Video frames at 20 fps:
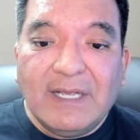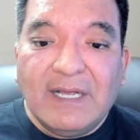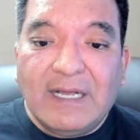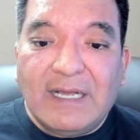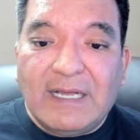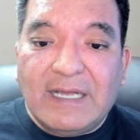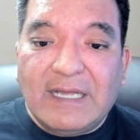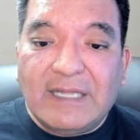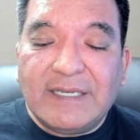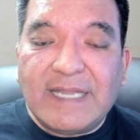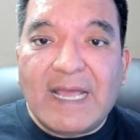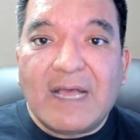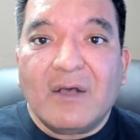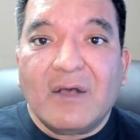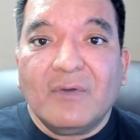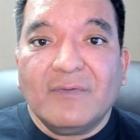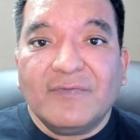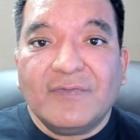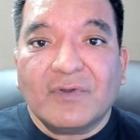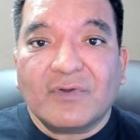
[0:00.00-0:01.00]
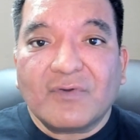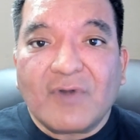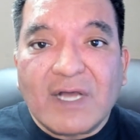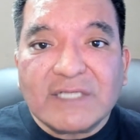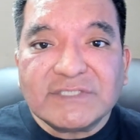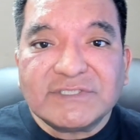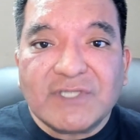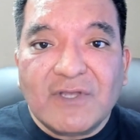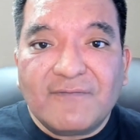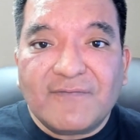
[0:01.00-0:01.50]
Now, the
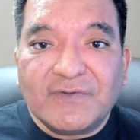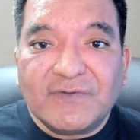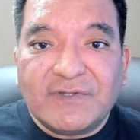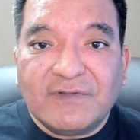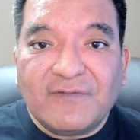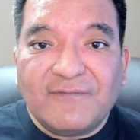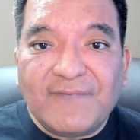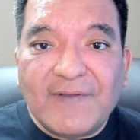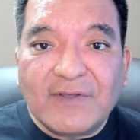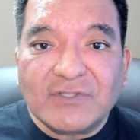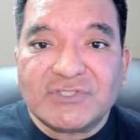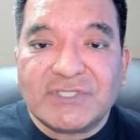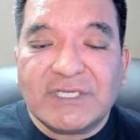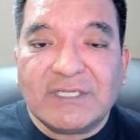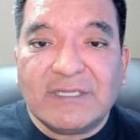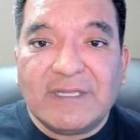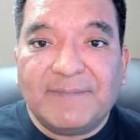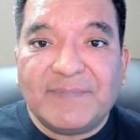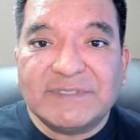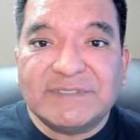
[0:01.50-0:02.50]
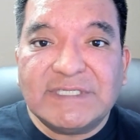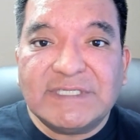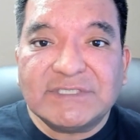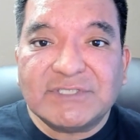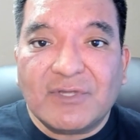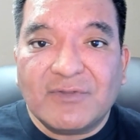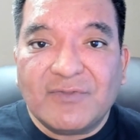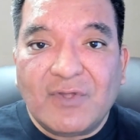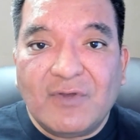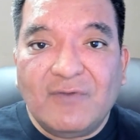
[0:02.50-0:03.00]
crossover to the Felshi clip is this.
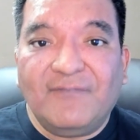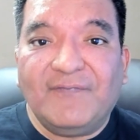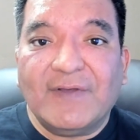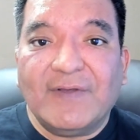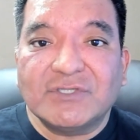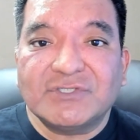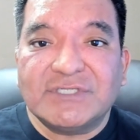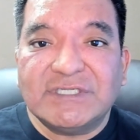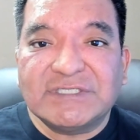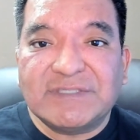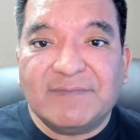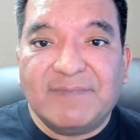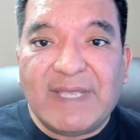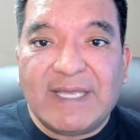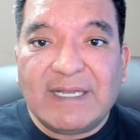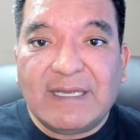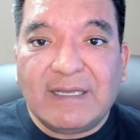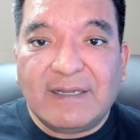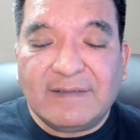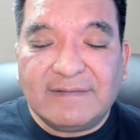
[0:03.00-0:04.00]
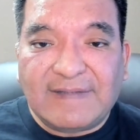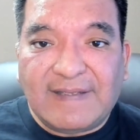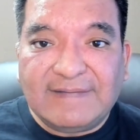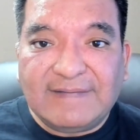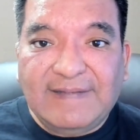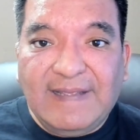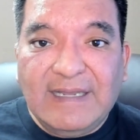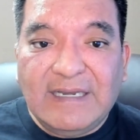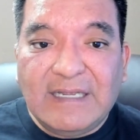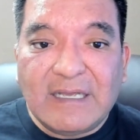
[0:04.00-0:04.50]
Although Felshi is made out of
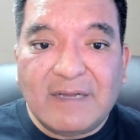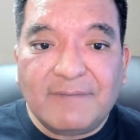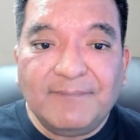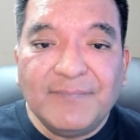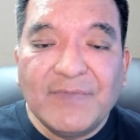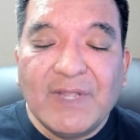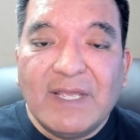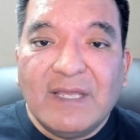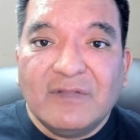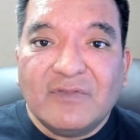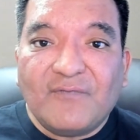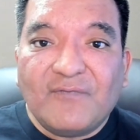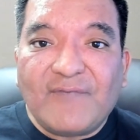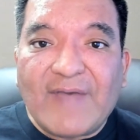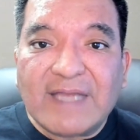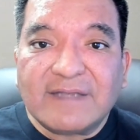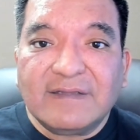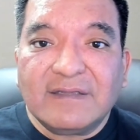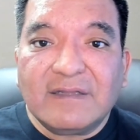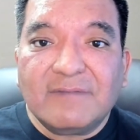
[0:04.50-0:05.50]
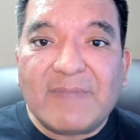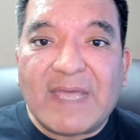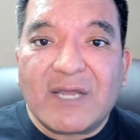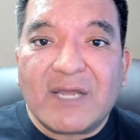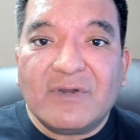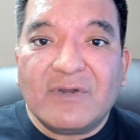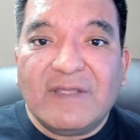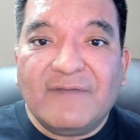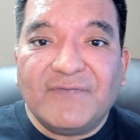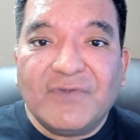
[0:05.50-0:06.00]
titanium, the fact of the
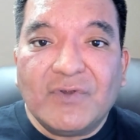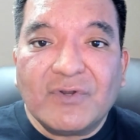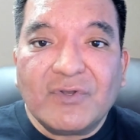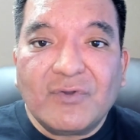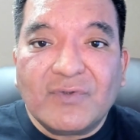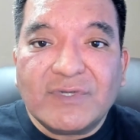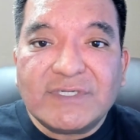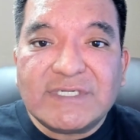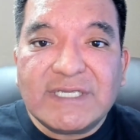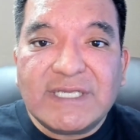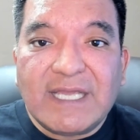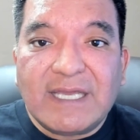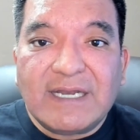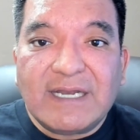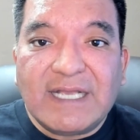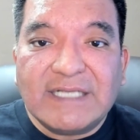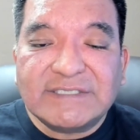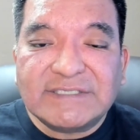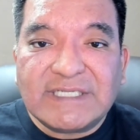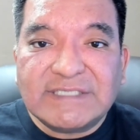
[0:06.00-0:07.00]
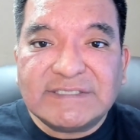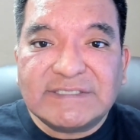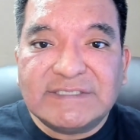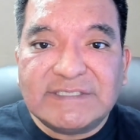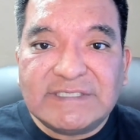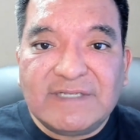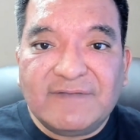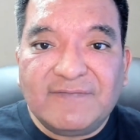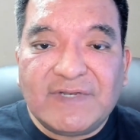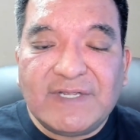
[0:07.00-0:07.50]
matter, if you're going to get a
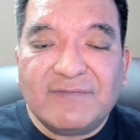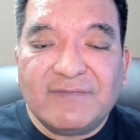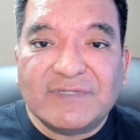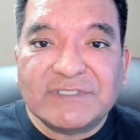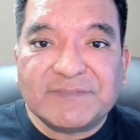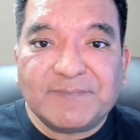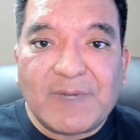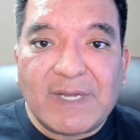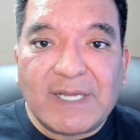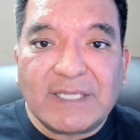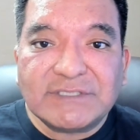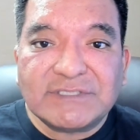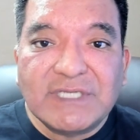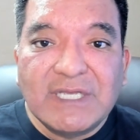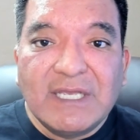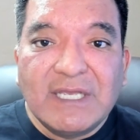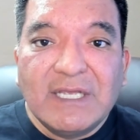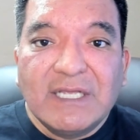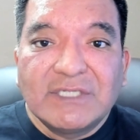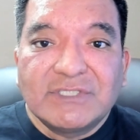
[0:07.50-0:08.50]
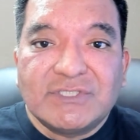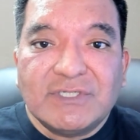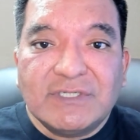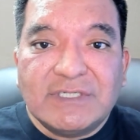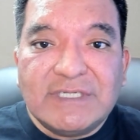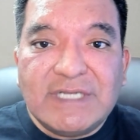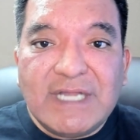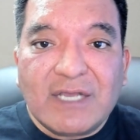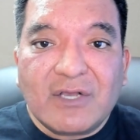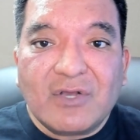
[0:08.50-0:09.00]
sensitivity response to
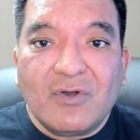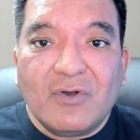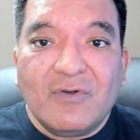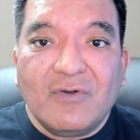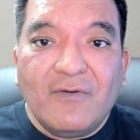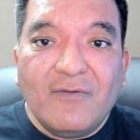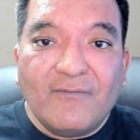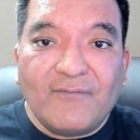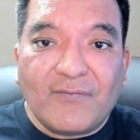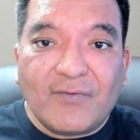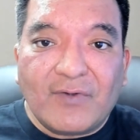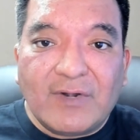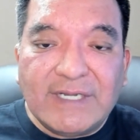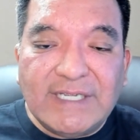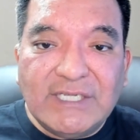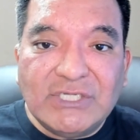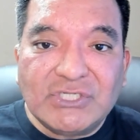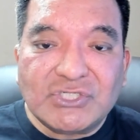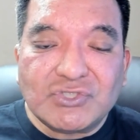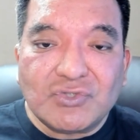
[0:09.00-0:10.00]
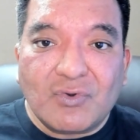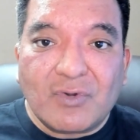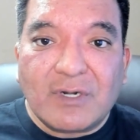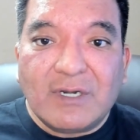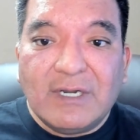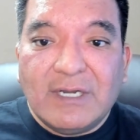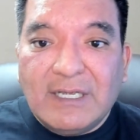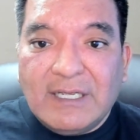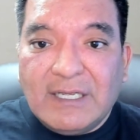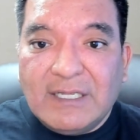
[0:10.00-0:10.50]
nickel for
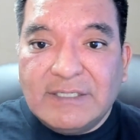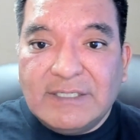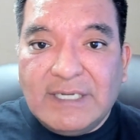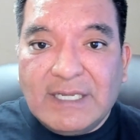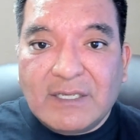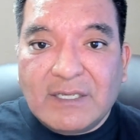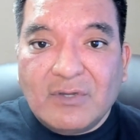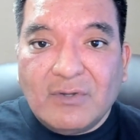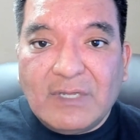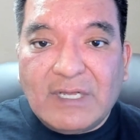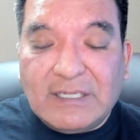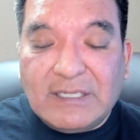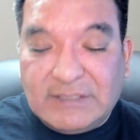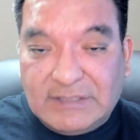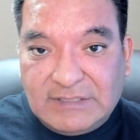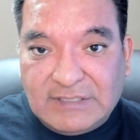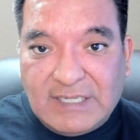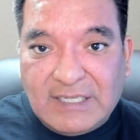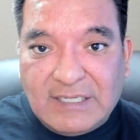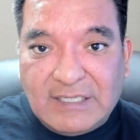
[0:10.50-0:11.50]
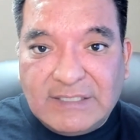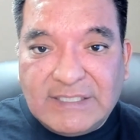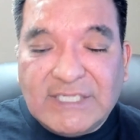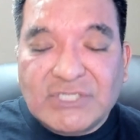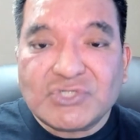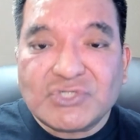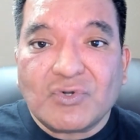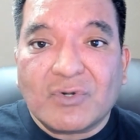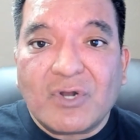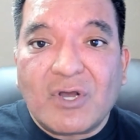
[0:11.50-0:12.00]
Eshore,
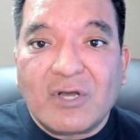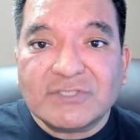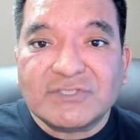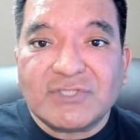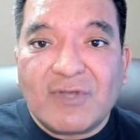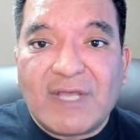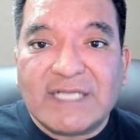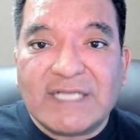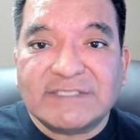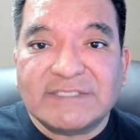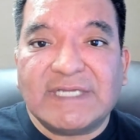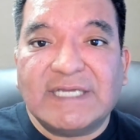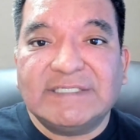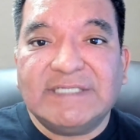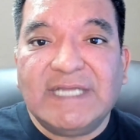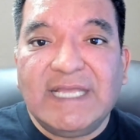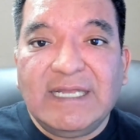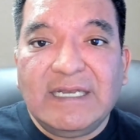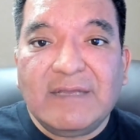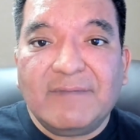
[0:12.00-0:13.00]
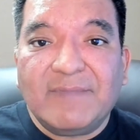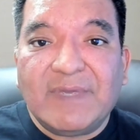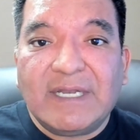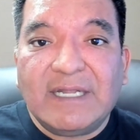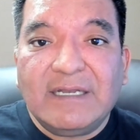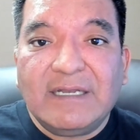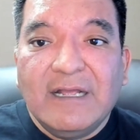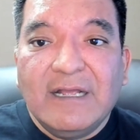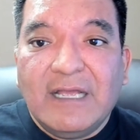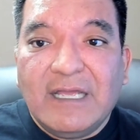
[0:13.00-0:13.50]
Eshore also has titanium in
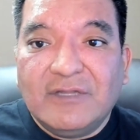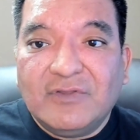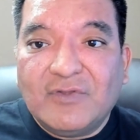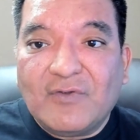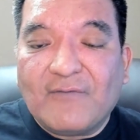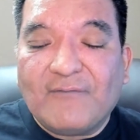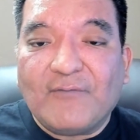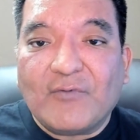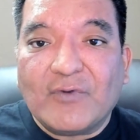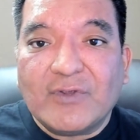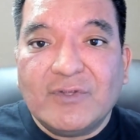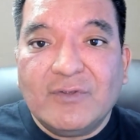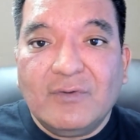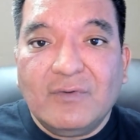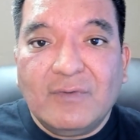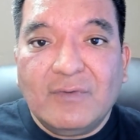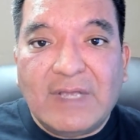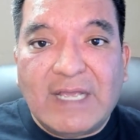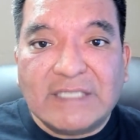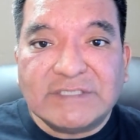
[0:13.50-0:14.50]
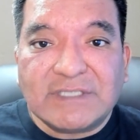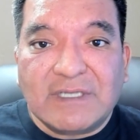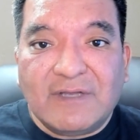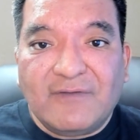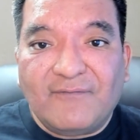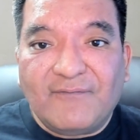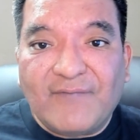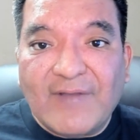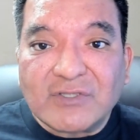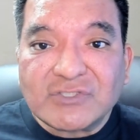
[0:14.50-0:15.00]
it, and therefore you, as
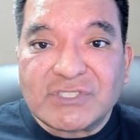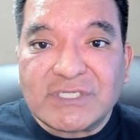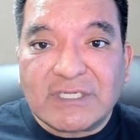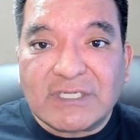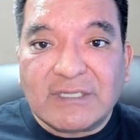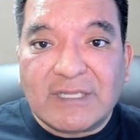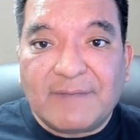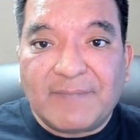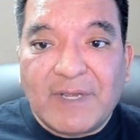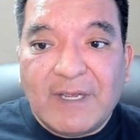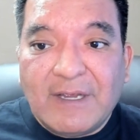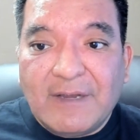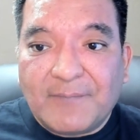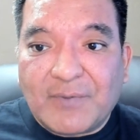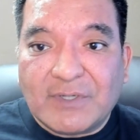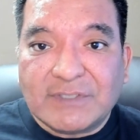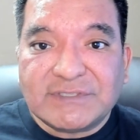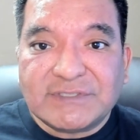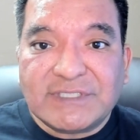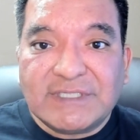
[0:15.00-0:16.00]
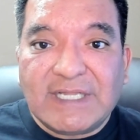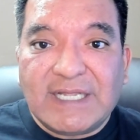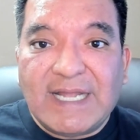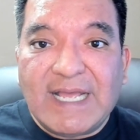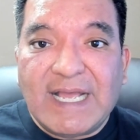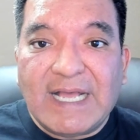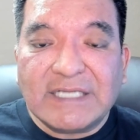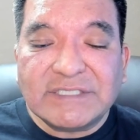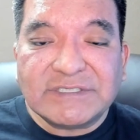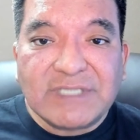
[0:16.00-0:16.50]
a Felshi clip person that
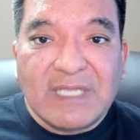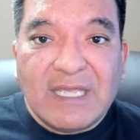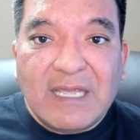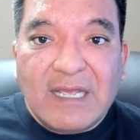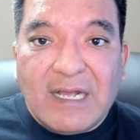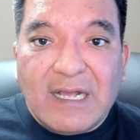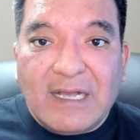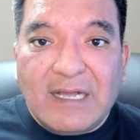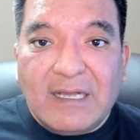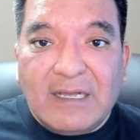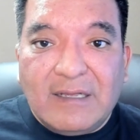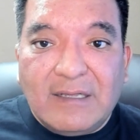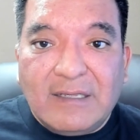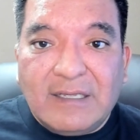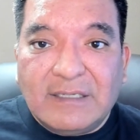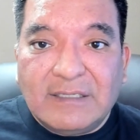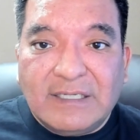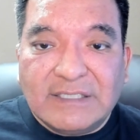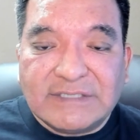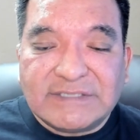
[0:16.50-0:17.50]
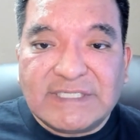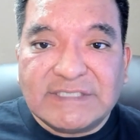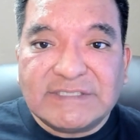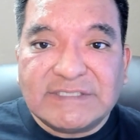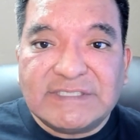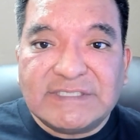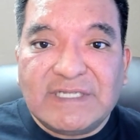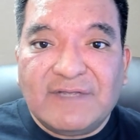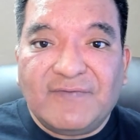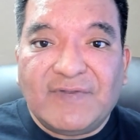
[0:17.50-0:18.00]
has a
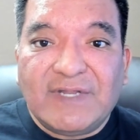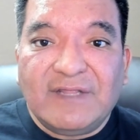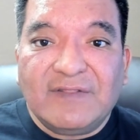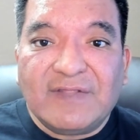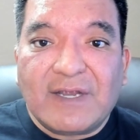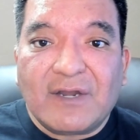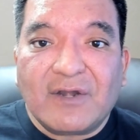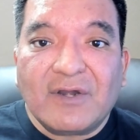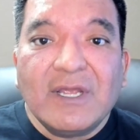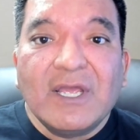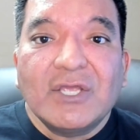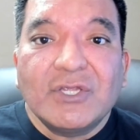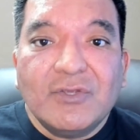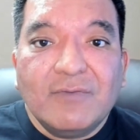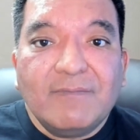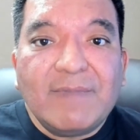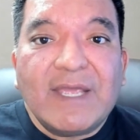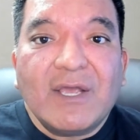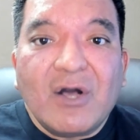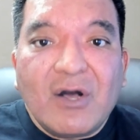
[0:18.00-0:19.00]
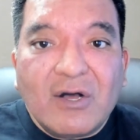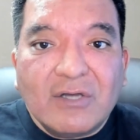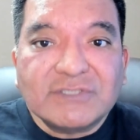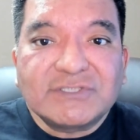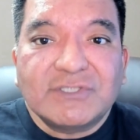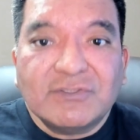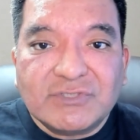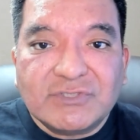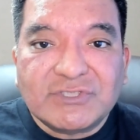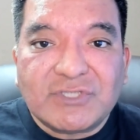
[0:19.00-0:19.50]
sensitivity there, you may
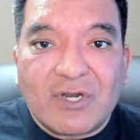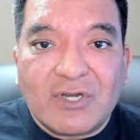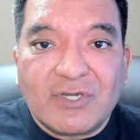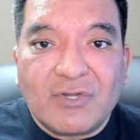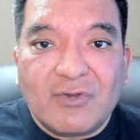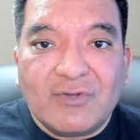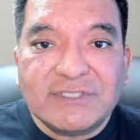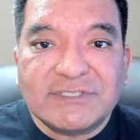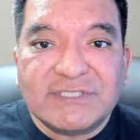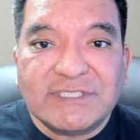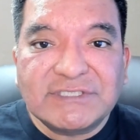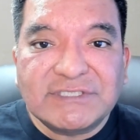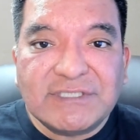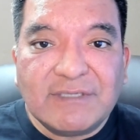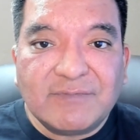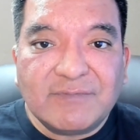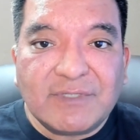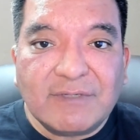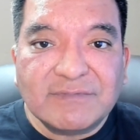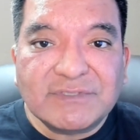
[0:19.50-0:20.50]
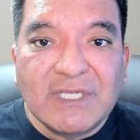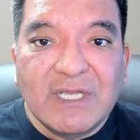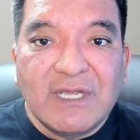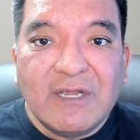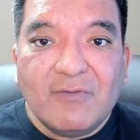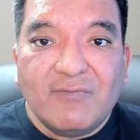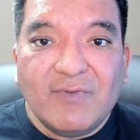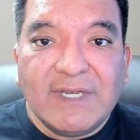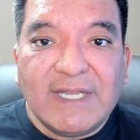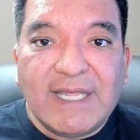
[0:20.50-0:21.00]
also start noticing symptoms
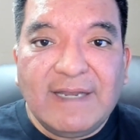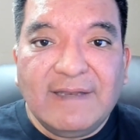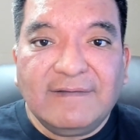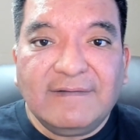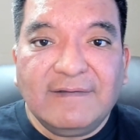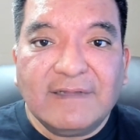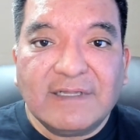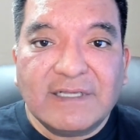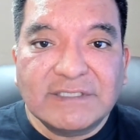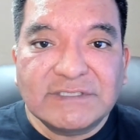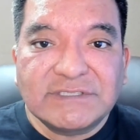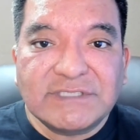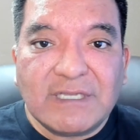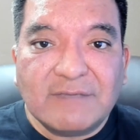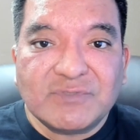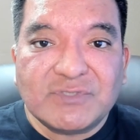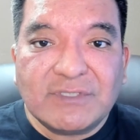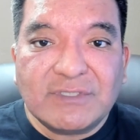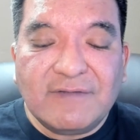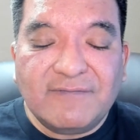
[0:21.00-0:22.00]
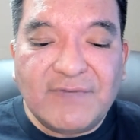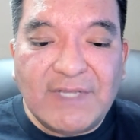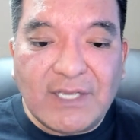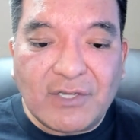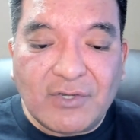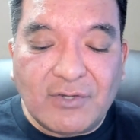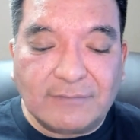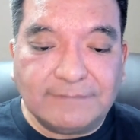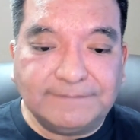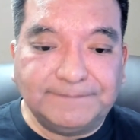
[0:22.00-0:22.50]
related to the consumption of nickel.